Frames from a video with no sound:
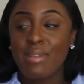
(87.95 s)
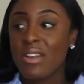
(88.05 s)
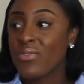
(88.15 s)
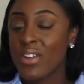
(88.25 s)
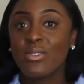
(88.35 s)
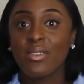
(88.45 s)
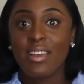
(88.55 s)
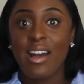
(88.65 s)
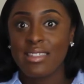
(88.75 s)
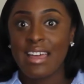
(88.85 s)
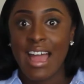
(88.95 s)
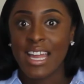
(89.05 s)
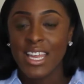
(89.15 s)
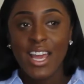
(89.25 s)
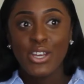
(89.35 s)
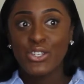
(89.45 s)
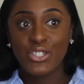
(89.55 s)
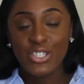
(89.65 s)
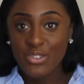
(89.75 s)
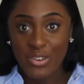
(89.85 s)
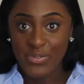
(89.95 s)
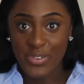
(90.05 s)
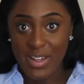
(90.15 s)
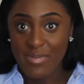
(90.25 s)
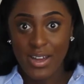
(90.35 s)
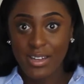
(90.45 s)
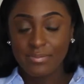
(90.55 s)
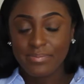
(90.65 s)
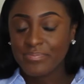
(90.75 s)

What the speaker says: My friend, on the other hand, she's gone forever.